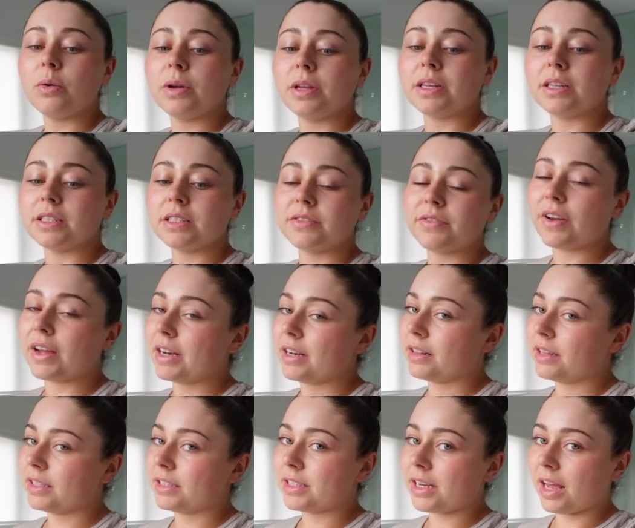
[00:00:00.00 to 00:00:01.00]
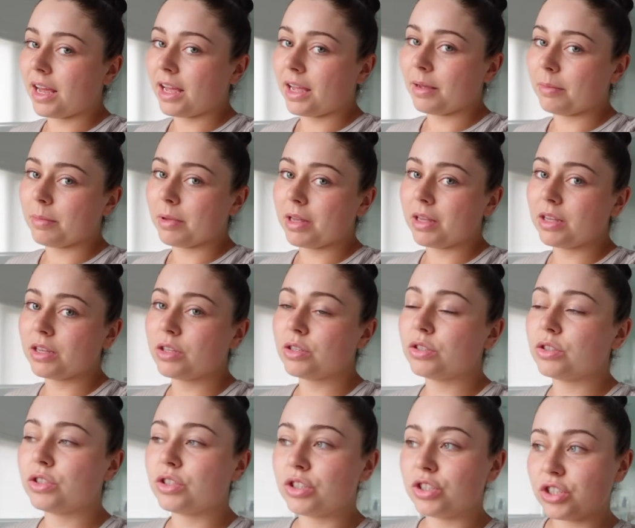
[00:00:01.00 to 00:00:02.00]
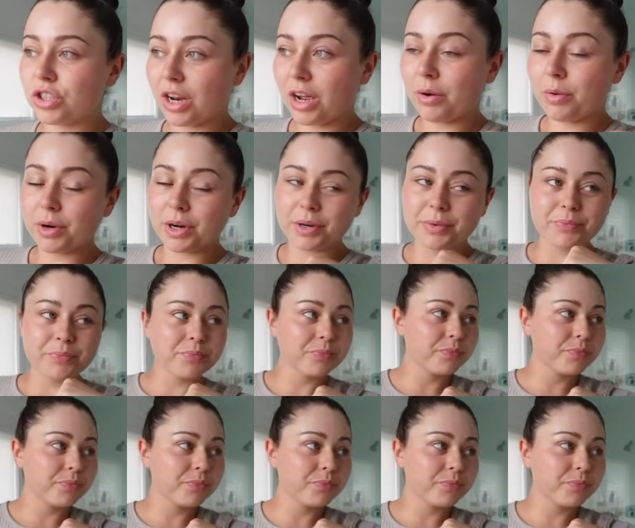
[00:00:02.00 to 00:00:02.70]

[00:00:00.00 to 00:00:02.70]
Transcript: it is finally time to shower.